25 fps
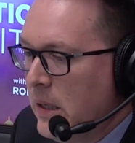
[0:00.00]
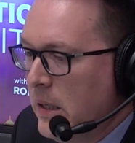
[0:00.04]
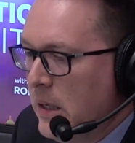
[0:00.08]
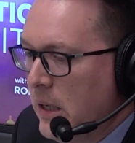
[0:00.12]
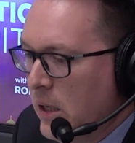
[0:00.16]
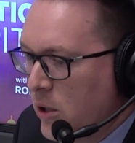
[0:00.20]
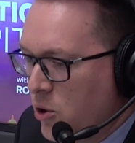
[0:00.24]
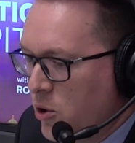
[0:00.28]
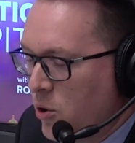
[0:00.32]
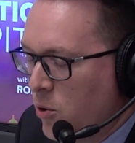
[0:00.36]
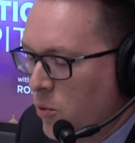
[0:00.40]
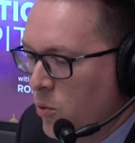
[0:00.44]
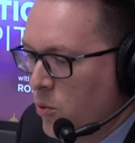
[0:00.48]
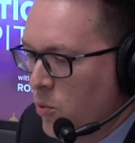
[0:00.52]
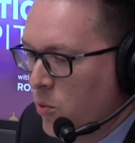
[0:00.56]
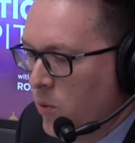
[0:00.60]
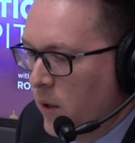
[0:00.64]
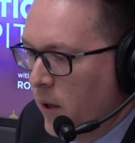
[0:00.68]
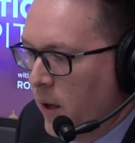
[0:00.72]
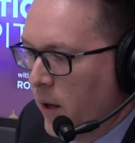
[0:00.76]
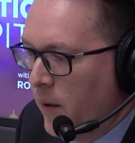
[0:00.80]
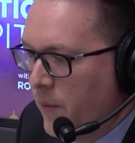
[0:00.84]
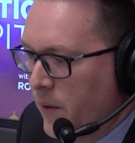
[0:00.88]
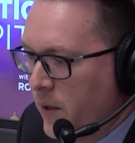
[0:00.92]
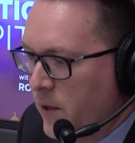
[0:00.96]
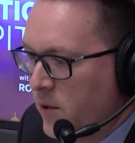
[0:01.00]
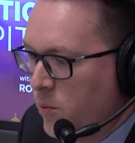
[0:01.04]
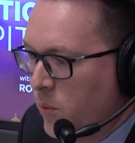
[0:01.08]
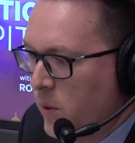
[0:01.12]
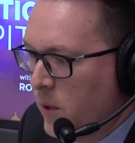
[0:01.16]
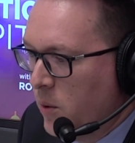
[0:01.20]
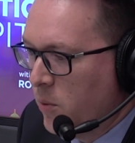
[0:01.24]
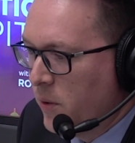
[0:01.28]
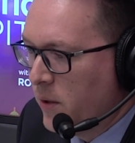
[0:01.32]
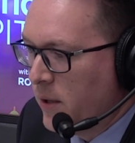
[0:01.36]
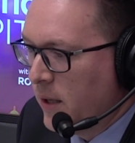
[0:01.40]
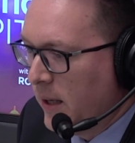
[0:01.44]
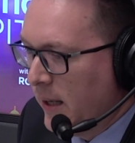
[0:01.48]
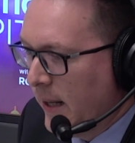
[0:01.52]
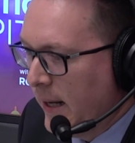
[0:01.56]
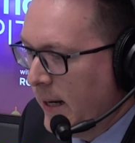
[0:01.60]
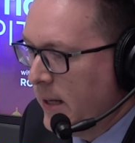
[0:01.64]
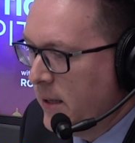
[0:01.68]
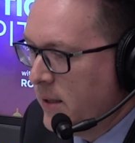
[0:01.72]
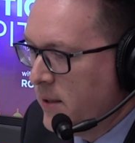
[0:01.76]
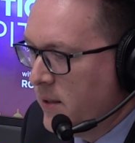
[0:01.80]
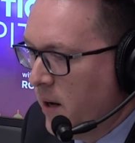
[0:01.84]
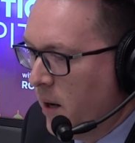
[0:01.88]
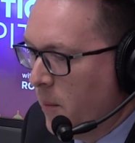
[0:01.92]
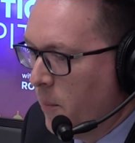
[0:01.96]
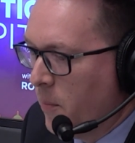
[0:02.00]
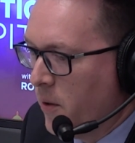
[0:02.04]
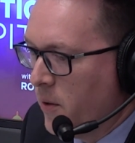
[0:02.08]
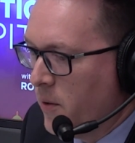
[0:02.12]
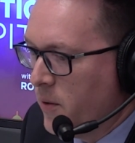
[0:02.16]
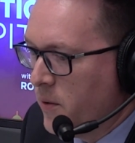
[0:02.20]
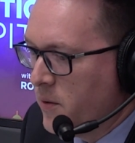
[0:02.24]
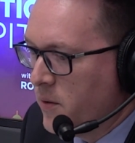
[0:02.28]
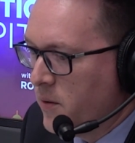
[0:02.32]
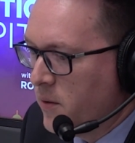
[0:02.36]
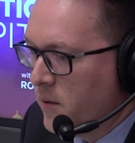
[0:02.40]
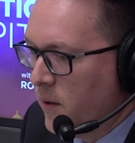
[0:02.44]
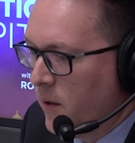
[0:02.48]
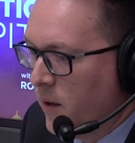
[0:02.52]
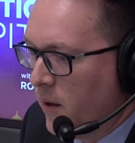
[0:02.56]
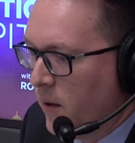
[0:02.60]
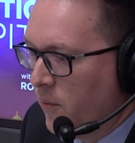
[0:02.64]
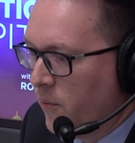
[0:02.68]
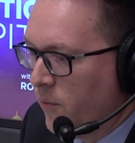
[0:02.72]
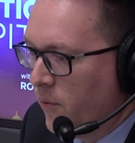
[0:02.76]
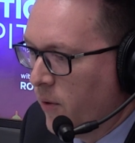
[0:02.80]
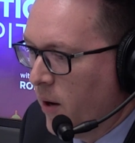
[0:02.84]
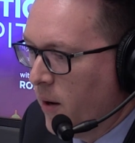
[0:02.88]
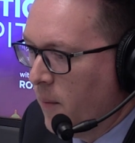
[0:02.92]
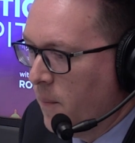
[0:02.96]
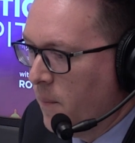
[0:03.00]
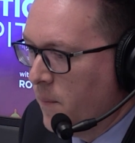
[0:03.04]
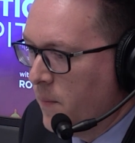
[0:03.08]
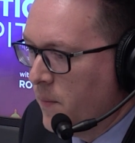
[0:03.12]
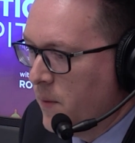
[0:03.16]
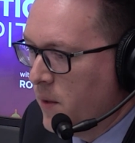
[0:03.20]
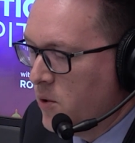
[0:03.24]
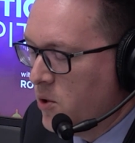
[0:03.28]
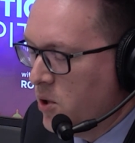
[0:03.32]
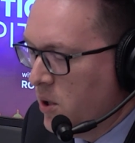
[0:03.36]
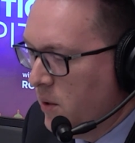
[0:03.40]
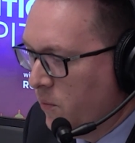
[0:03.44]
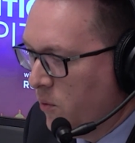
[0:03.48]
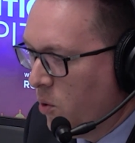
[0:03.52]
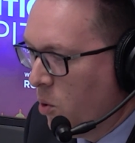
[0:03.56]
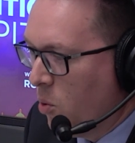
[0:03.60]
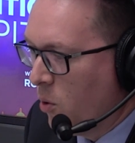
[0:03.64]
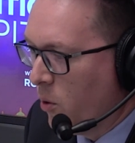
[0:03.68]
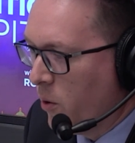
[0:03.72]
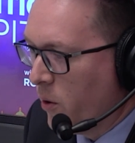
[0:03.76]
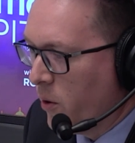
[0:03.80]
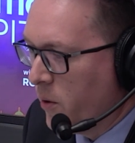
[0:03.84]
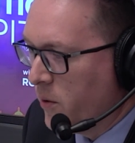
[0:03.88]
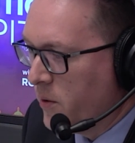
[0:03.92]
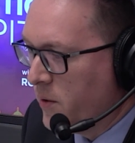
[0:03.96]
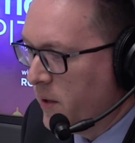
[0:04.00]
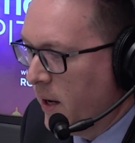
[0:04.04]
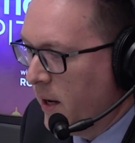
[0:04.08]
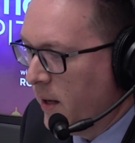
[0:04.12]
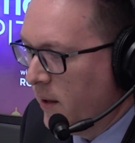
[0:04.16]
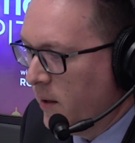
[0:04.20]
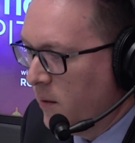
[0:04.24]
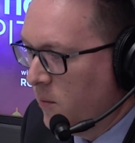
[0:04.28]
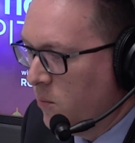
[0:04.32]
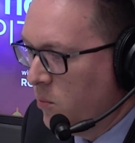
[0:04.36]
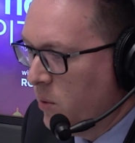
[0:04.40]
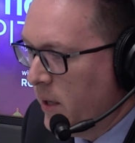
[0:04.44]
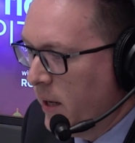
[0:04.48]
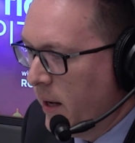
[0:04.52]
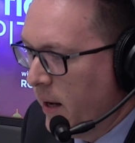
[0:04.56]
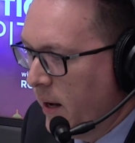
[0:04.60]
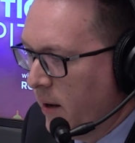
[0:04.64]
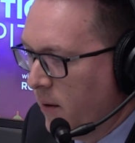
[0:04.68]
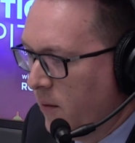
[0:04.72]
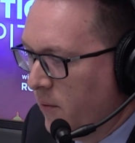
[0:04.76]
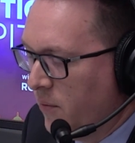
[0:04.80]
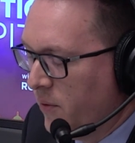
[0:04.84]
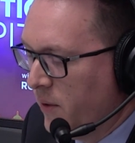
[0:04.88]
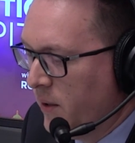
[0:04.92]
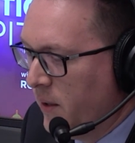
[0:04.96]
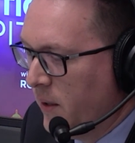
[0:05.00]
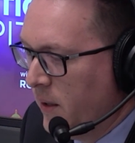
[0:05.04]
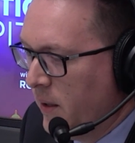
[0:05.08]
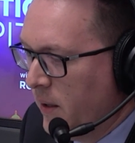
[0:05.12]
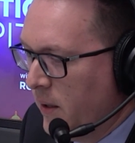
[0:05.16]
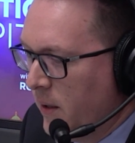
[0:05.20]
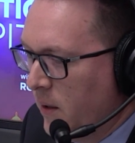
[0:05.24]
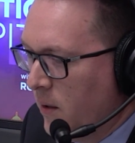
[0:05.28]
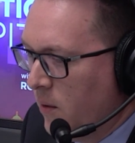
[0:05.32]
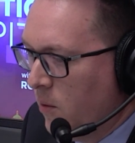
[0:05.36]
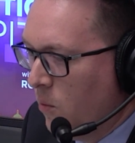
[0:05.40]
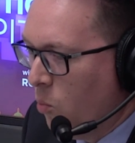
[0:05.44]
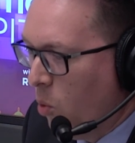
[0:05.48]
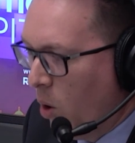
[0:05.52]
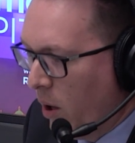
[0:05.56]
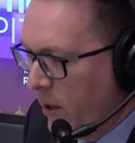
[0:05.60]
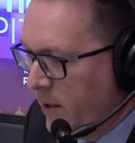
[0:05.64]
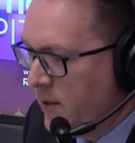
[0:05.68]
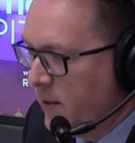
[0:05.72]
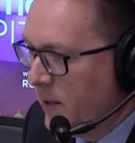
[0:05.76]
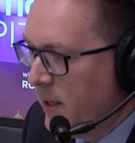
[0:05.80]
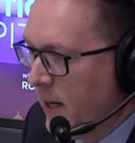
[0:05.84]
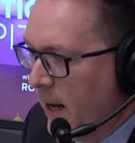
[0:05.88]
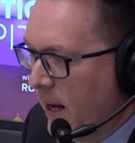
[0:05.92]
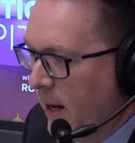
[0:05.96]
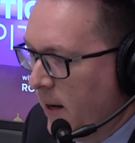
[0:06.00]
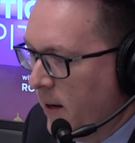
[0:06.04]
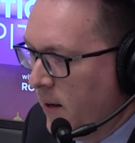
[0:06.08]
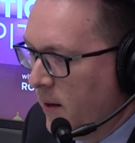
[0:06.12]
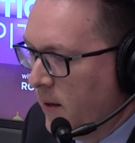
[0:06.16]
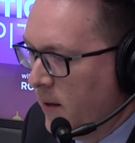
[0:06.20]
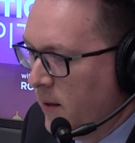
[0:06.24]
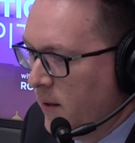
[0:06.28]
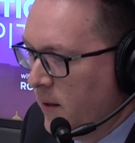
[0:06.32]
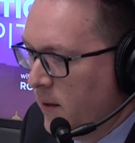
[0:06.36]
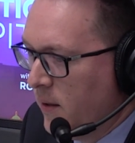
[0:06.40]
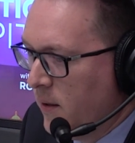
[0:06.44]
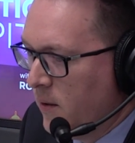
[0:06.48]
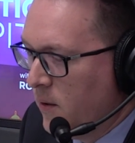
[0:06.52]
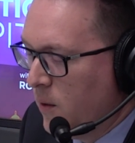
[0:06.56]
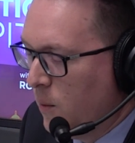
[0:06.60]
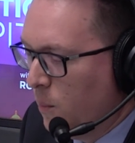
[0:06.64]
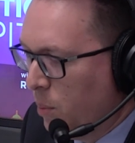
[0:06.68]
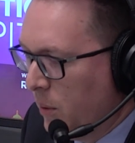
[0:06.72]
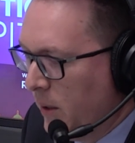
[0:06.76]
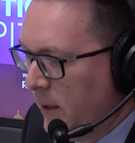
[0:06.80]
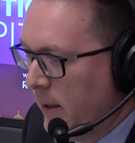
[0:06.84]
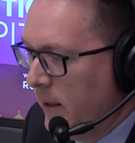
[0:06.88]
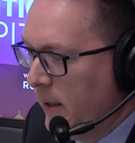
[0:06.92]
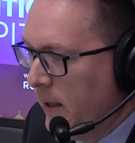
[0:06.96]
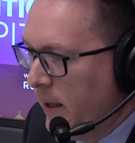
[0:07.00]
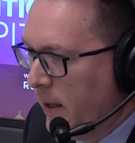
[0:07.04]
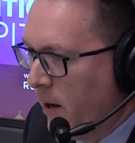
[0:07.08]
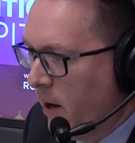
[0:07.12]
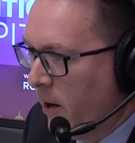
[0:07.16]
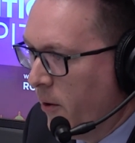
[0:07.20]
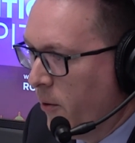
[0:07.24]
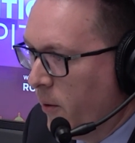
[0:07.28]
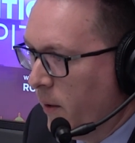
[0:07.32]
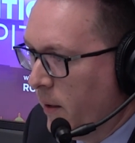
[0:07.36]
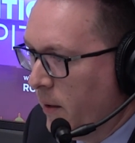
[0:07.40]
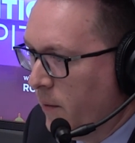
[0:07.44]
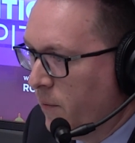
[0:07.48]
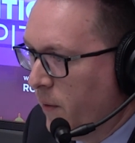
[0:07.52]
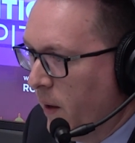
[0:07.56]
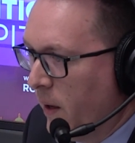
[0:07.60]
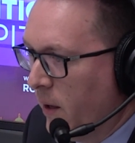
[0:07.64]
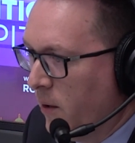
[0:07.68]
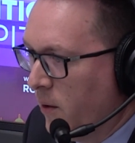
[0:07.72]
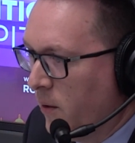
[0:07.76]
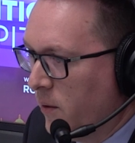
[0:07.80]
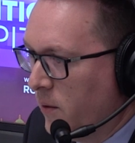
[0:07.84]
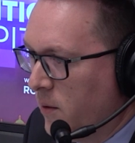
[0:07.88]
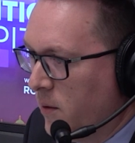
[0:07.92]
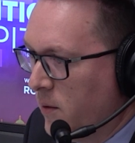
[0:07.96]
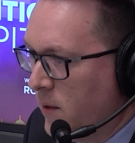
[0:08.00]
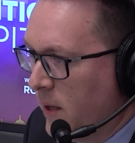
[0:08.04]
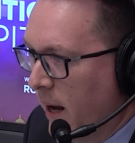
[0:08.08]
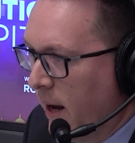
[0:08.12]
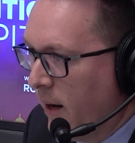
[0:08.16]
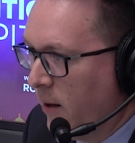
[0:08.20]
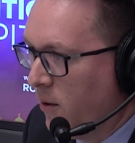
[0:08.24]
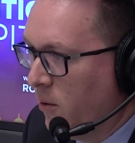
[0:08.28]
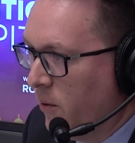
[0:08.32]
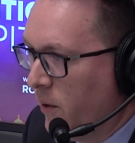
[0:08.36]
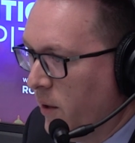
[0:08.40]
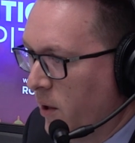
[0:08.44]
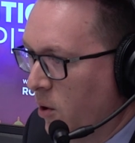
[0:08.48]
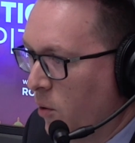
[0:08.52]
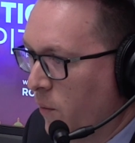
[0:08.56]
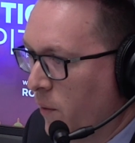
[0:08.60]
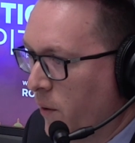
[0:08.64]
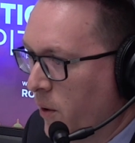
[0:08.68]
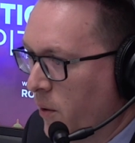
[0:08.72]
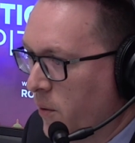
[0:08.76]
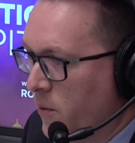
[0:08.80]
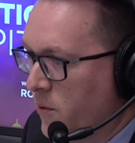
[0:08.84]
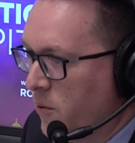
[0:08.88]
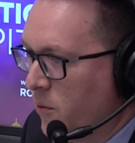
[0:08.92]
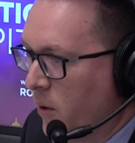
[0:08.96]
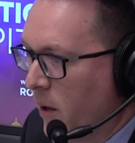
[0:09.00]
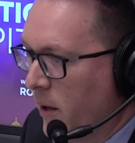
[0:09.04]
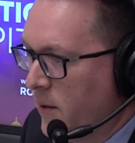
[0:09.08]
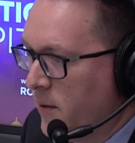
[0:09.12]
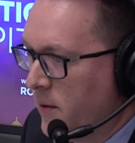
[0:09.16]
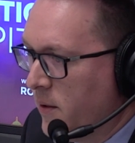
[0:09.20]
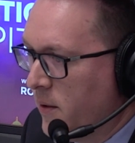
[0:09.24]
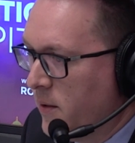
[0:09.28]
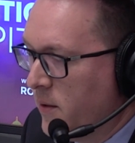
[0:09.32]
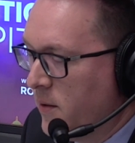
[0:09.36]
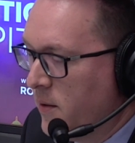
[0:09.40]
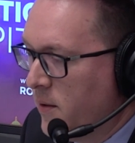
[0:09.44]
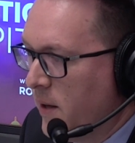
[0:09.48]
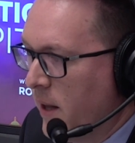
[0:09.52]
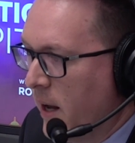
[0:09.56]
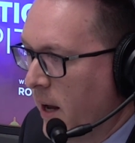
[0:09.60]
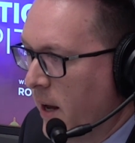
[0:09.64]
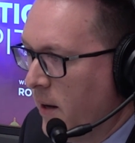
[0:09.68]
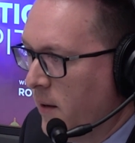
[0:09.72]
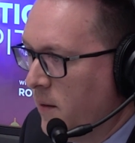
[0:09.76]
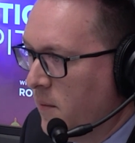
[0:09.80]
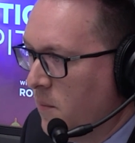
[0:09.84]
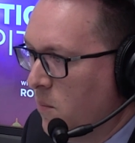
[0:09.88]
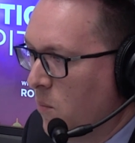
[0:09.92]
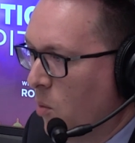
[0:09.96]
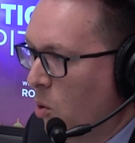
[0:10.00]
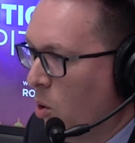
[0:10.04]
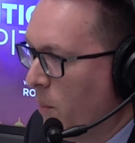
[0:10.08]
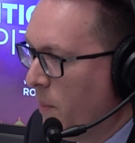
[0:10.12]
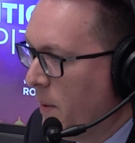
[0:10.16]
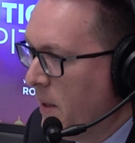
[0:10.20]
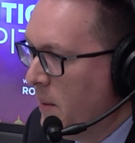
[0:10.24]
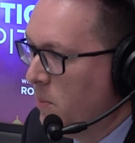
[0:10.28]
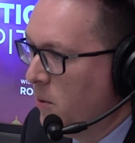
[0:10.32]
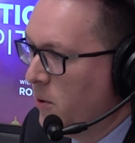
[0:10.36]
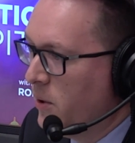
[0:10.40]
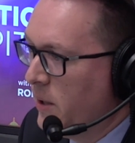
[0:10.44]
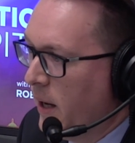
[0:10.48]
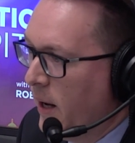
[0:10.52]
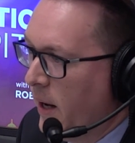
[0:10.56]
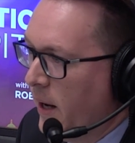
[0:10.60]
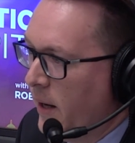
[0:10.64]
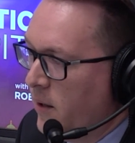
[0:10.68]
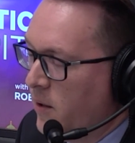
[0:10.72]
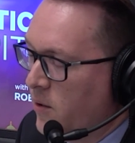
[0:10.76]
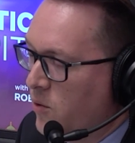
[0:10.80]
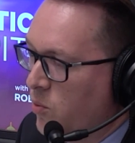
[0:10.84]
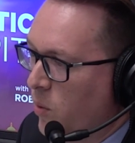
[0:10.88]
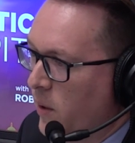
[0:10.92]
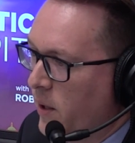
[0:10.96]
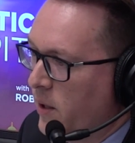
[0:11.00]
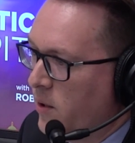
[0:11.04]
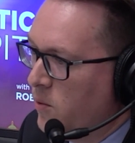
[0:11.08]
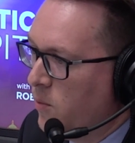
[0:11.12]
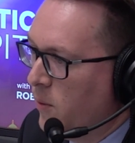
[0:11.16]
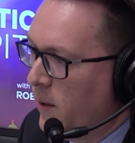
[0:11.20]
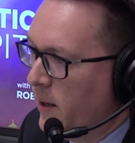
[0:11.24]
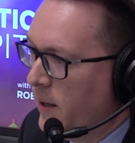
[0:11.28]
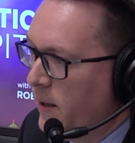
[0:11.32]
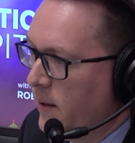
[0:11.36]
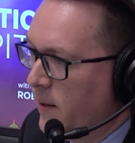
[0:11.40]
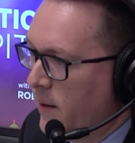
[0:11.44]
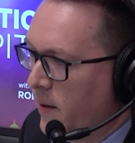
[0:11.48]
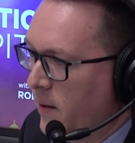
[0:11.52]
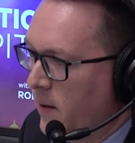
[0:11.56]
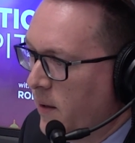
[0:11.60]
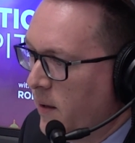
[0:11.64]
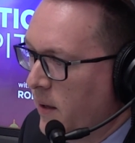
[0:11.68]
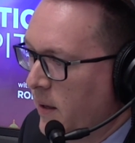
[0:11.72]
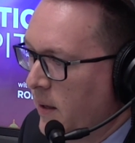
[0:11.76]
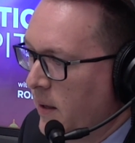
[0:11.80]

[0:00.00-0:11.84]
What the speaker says: issue this week with the latest numbers from the chief coroner saying that we have once again completely and utterly failed to tackle the overdose crisis, that more people died in 2020 than in